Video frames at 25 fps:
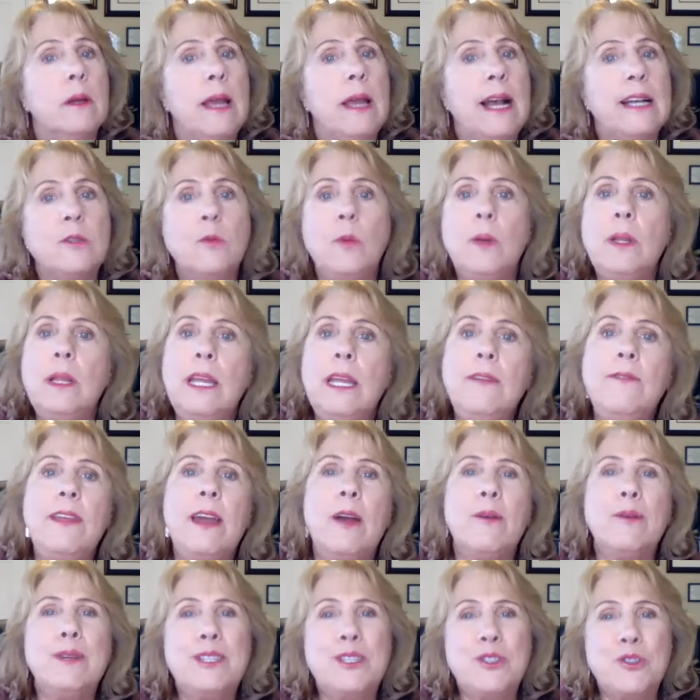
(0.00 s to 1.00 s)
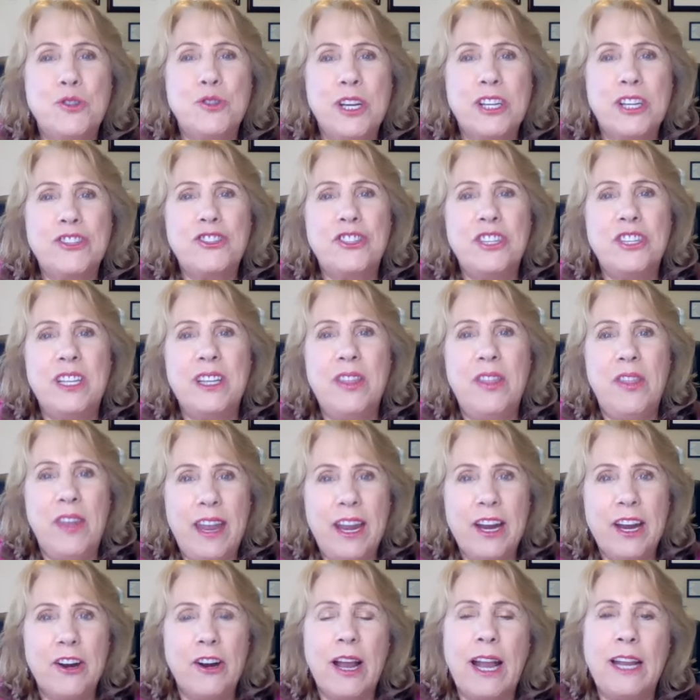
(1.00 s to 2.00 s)
as we leave that restriction
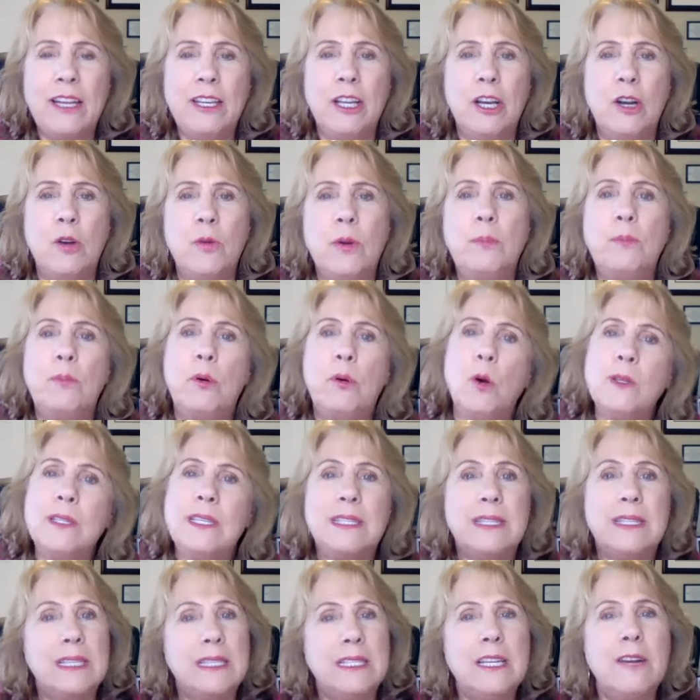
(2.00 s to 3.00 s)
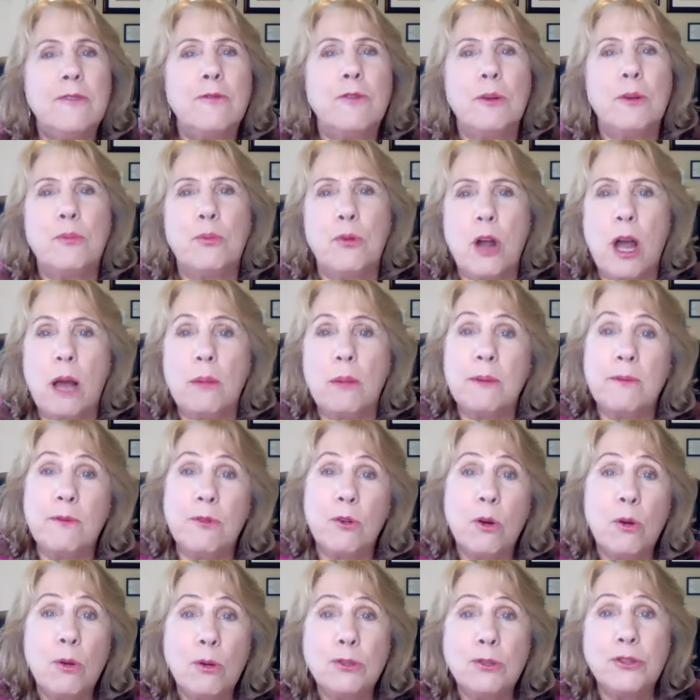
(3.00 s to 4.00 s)
there, I know it poses a different problem
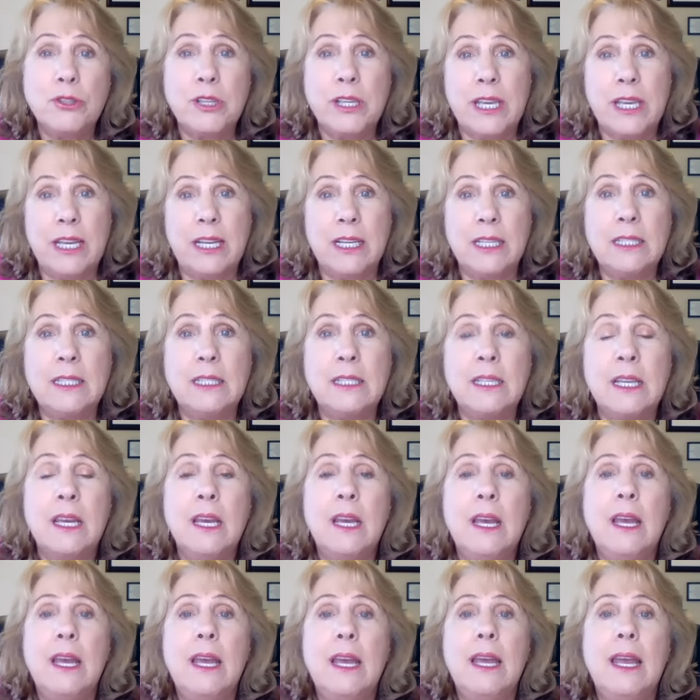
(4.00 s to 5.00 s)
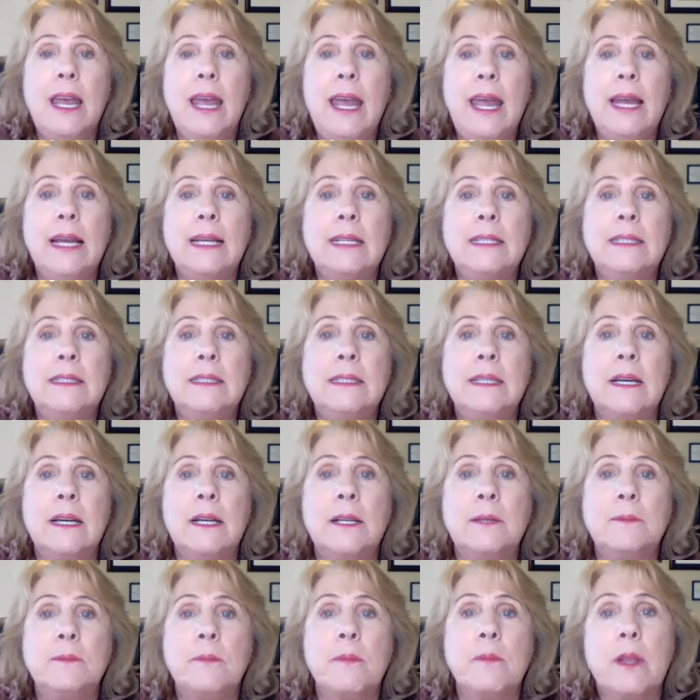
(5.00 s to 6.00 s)
for older kids. And
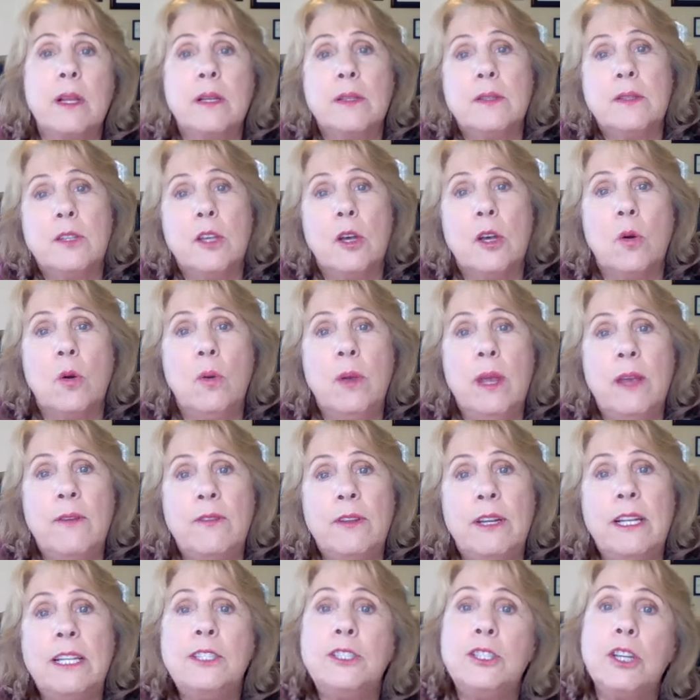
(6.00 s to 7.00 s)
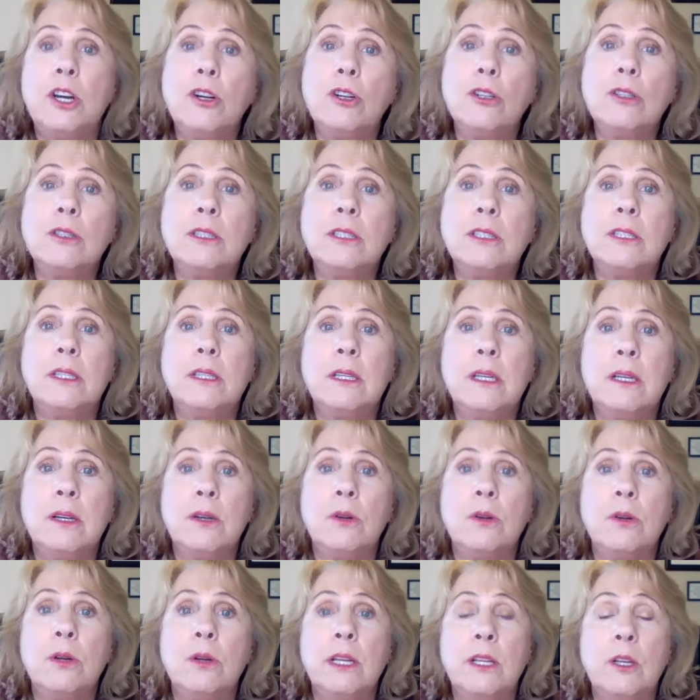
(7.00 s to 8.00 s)
um, so if an adult
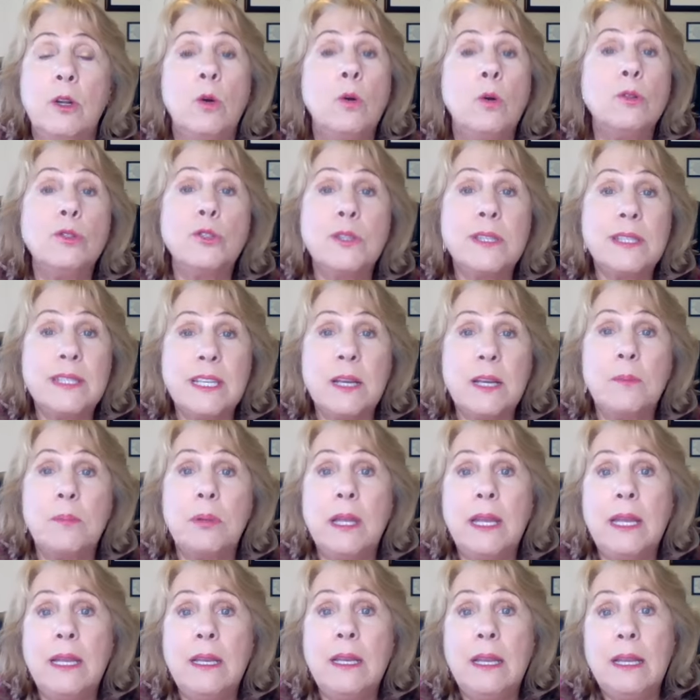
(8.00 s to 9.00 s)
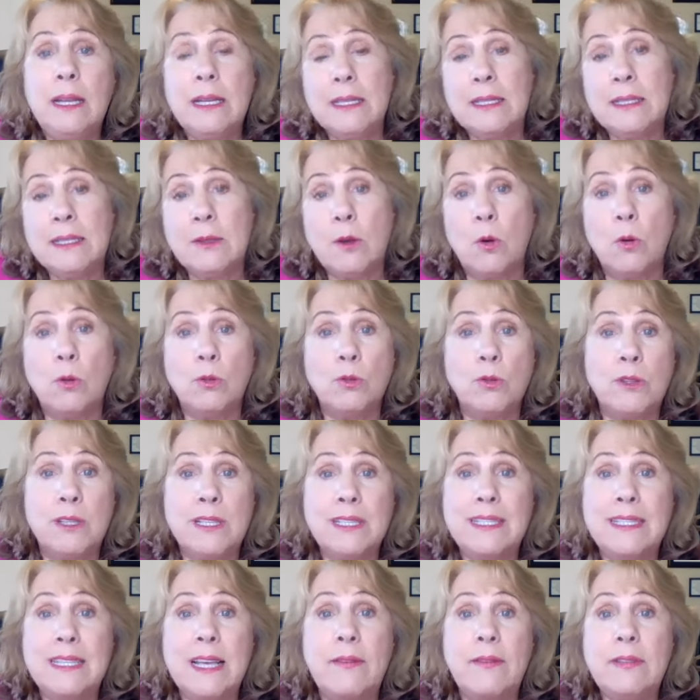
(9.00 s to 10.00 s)
or an older sibling is older
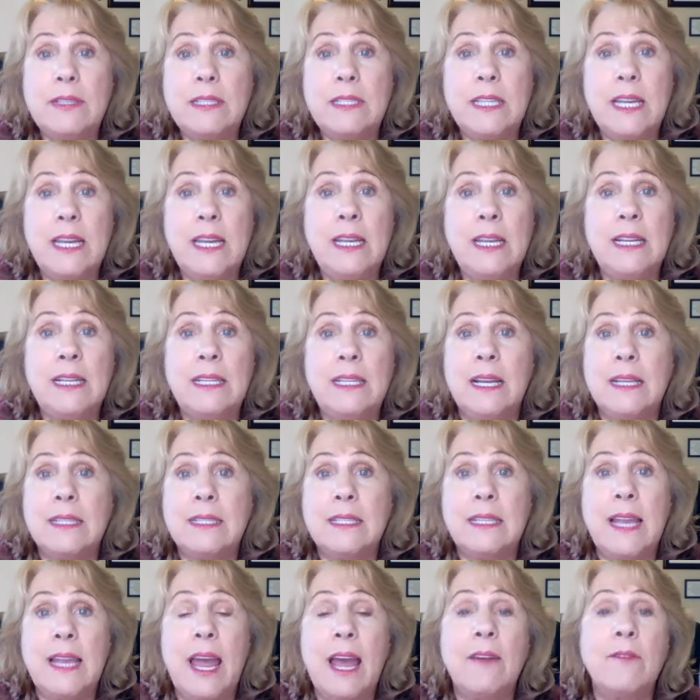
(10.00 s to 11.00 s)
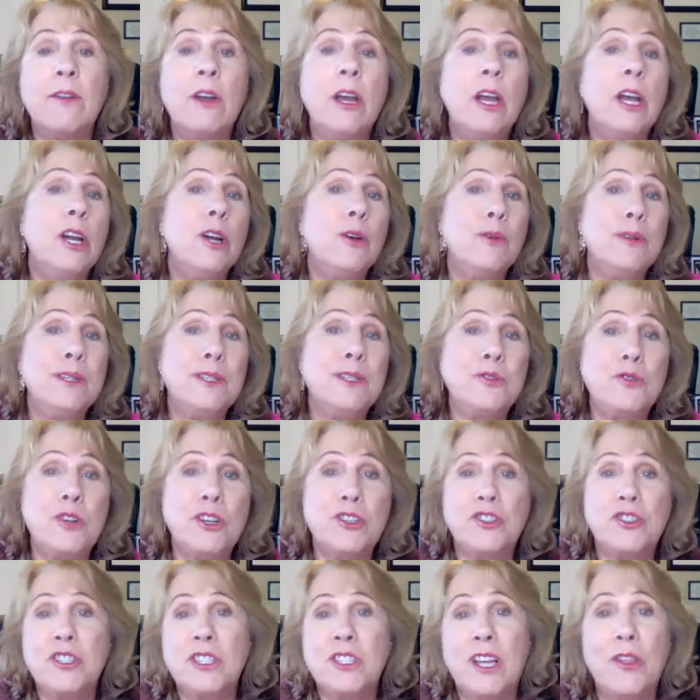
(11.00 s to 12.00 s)
than seventeen and doesn't have
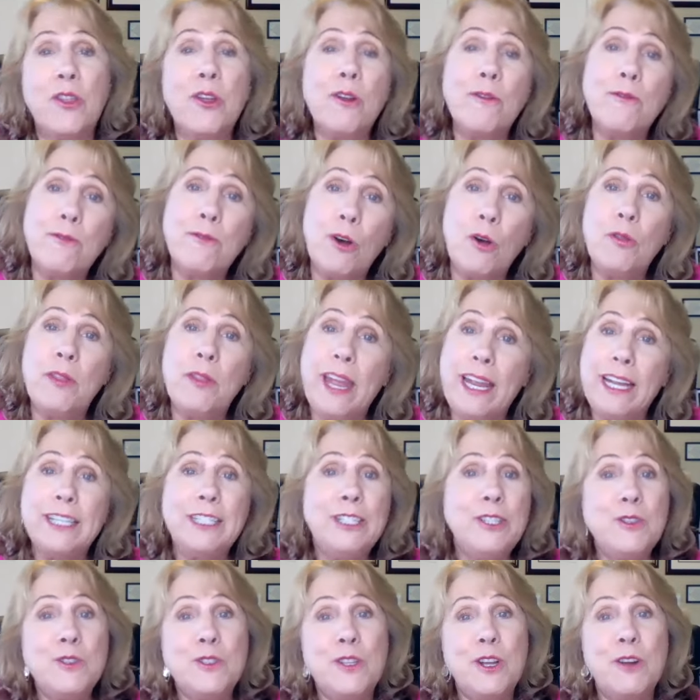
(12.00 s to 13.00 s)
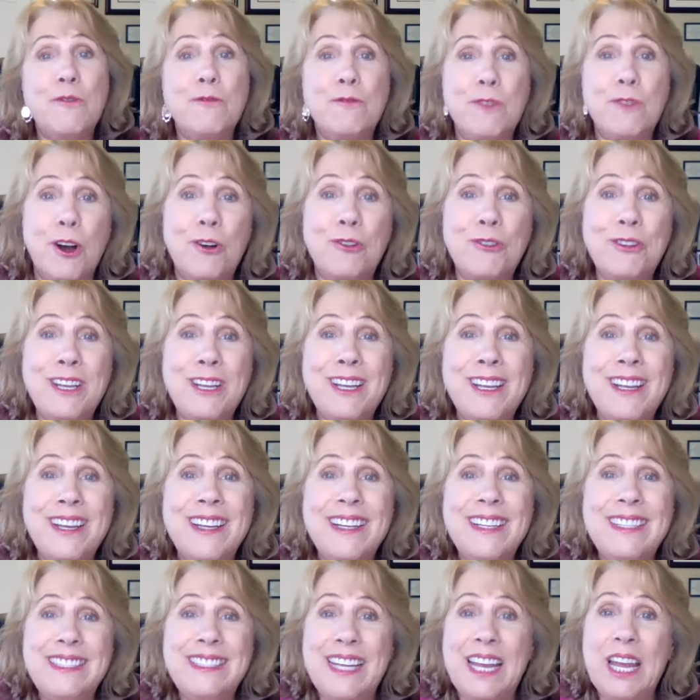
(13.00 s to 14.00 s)
restrictions on their phone, they can use their phone
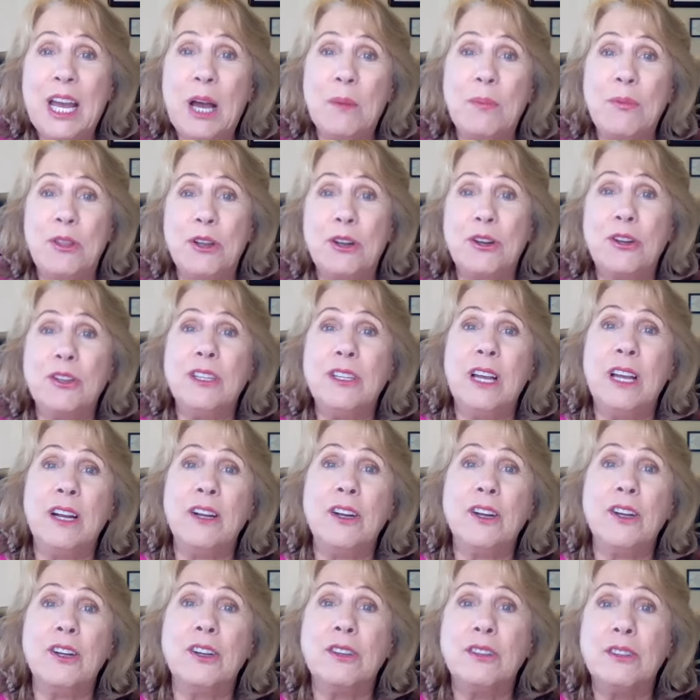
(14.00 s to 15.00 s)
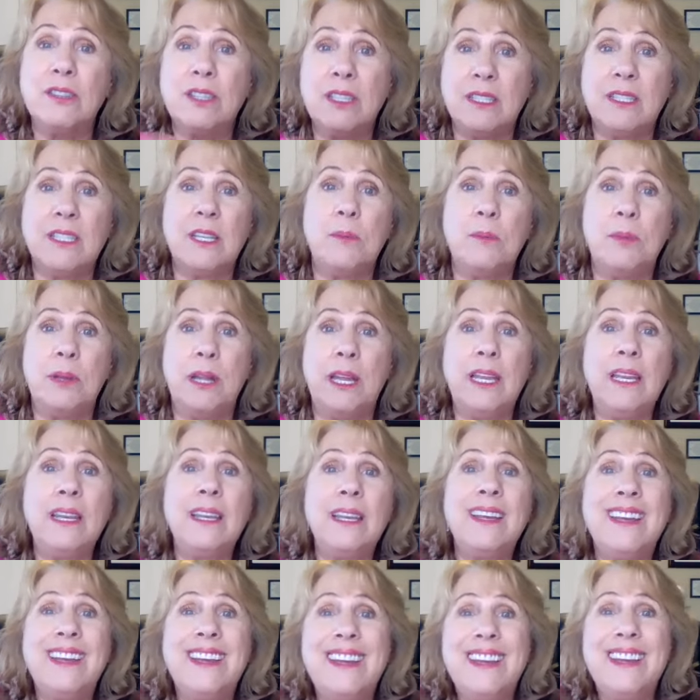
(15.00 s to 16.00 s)
to help their younger
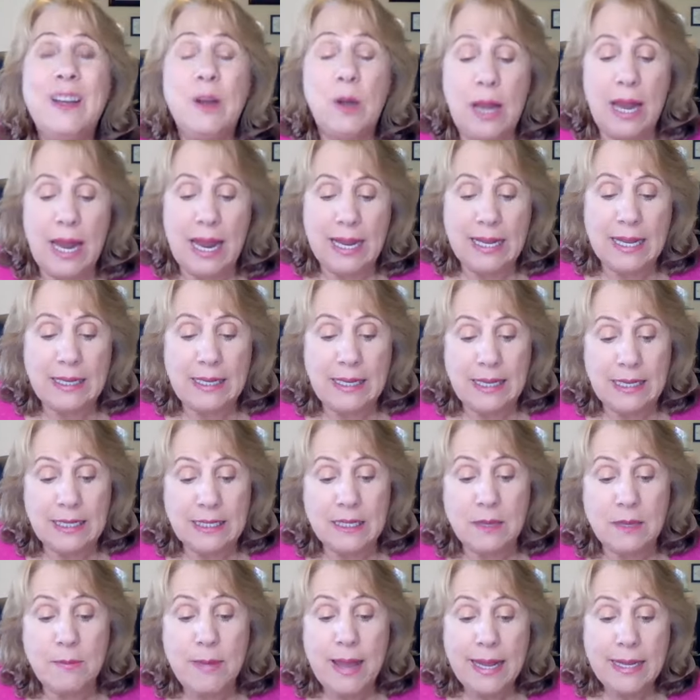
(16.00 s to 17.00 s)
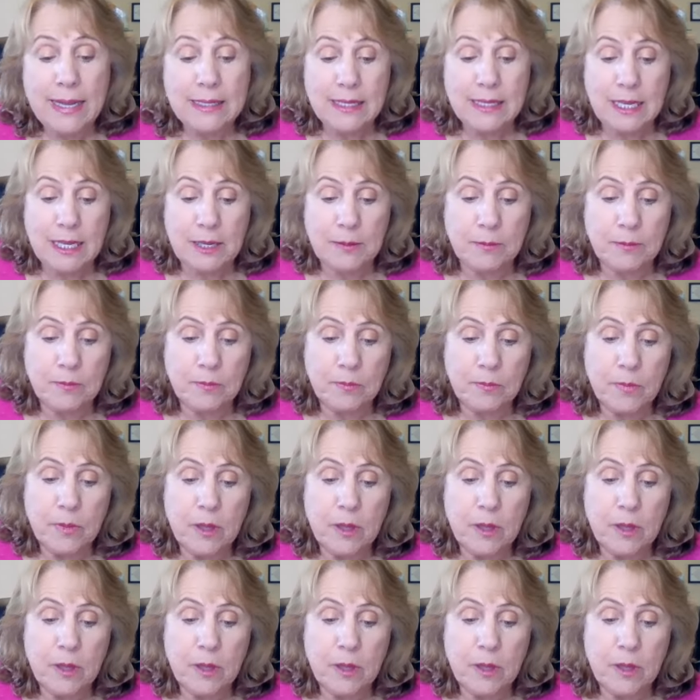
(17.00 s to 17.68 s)
sibling. And it's amazing.